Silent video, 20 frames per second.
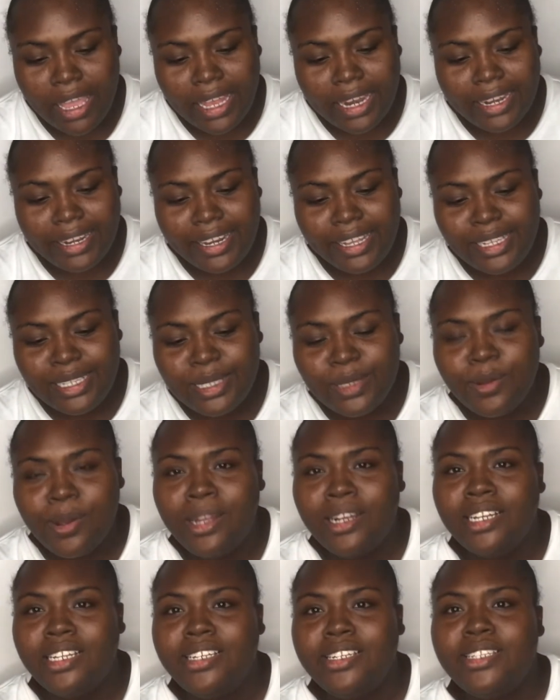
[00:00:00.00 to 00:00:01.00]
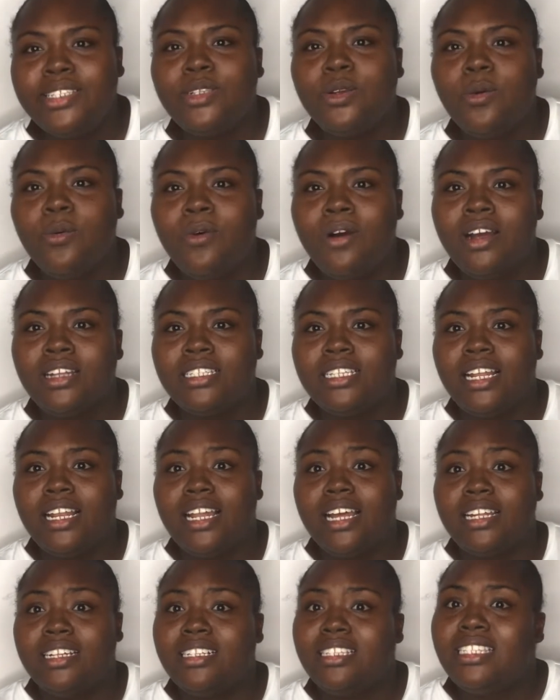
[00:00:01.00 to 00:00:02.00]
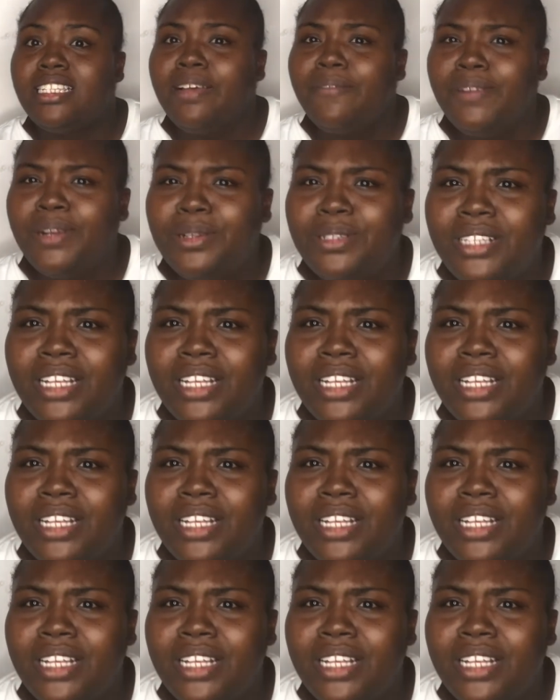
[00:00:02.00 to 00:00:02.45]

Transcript: Next one is Waterland. 7 out